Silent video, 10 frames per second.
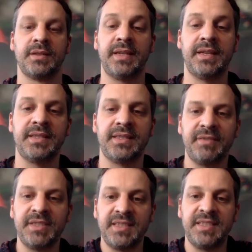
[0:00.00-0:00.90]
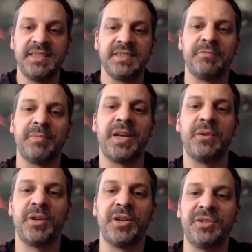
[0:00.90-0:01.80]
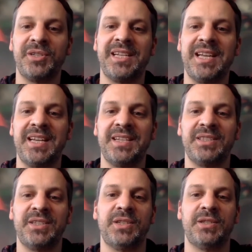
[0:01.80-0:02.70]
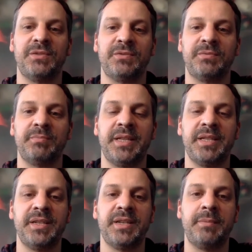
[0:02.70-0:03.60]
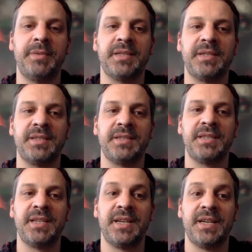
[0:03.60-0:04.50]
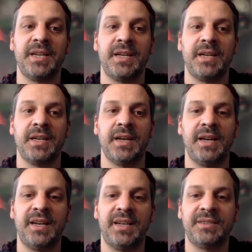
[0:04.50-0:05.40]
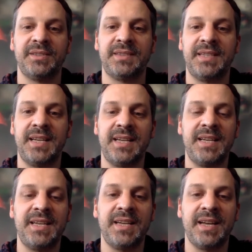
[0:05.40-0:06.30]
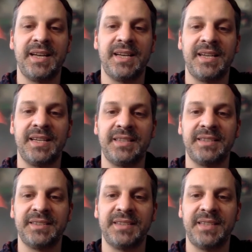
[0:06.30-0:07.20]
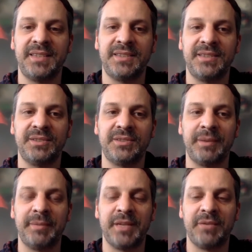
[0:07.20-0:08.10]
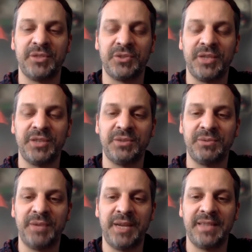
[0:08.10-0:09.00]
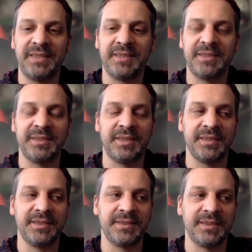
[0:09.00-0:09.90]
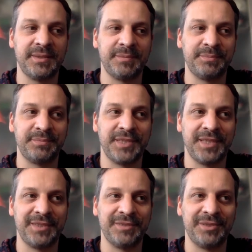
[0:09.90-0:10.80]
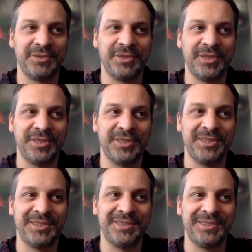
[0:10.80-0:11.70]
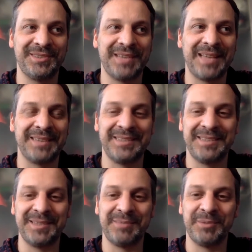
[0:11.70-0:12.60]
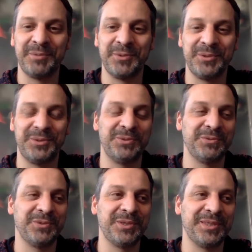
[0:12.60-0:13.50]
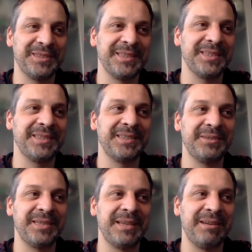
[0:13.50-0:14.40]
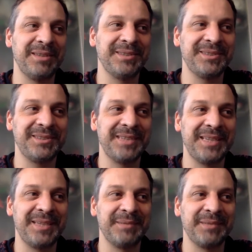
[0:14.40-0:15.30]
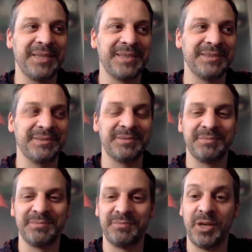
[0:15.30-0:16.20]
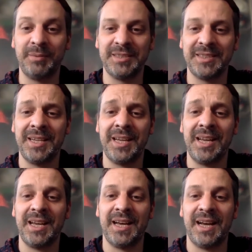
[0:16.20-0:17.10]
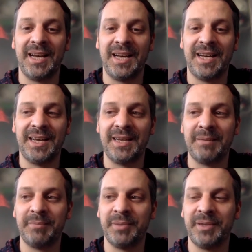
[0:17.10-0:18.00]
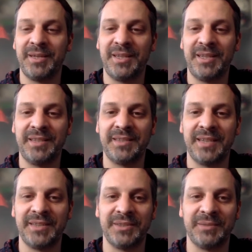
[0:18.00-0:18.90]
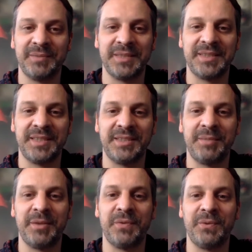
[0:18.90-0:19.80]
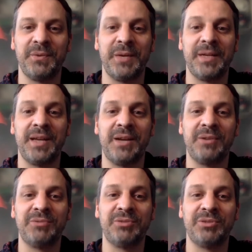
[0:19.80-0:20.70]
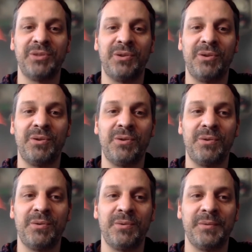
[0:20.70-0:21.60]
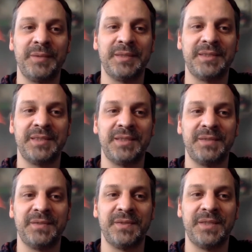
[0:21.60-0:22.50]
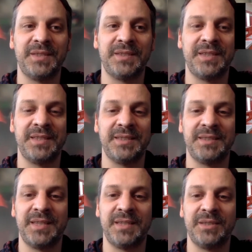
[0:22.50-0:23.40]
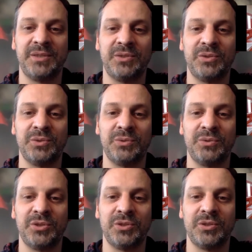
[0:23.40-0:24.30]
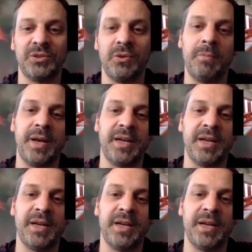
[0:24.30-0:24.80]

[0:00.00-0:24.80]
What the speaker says: Day 17 of my 100 days of making comics. Today I decided, I was trying to write the kind of introduction acting I'm supposed to do for the secondary character that I kind of promised. But I don't know, it's not coming through right now. So instead of this, I decided to just go